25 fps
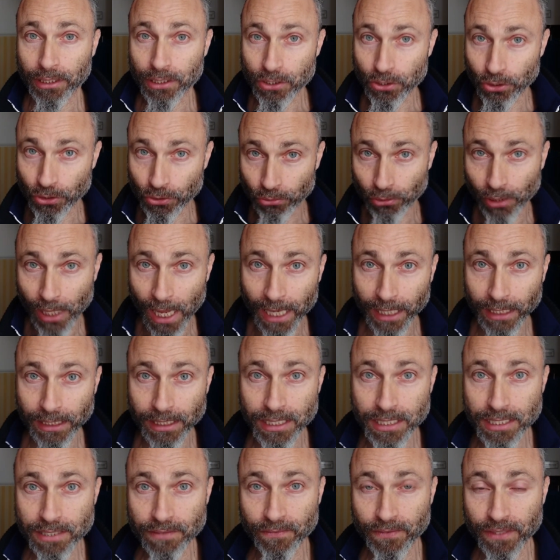So you like
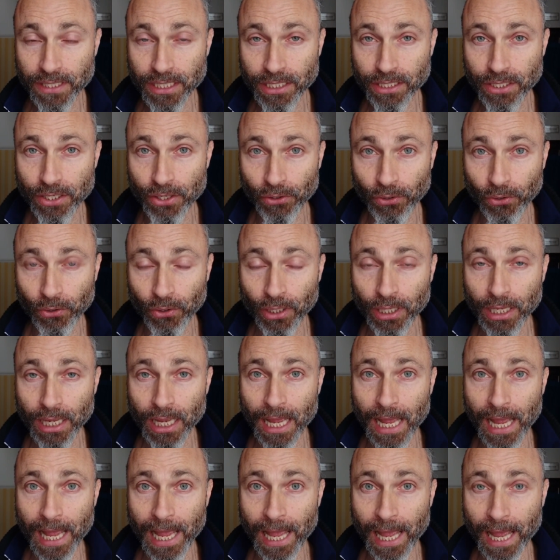this video
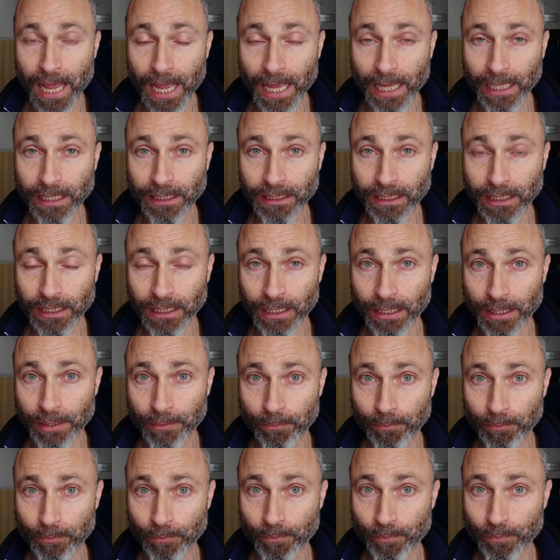and
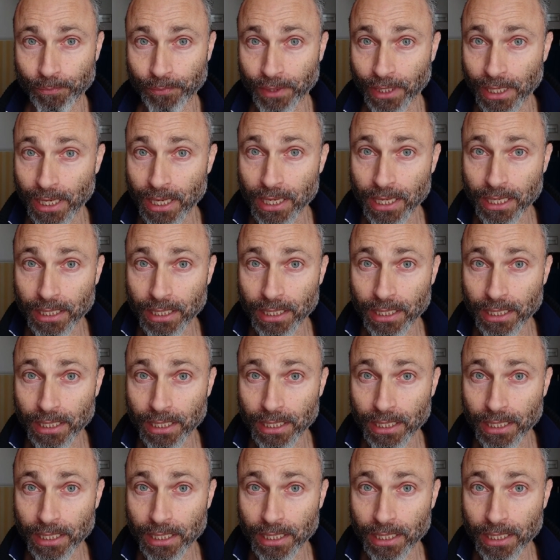um,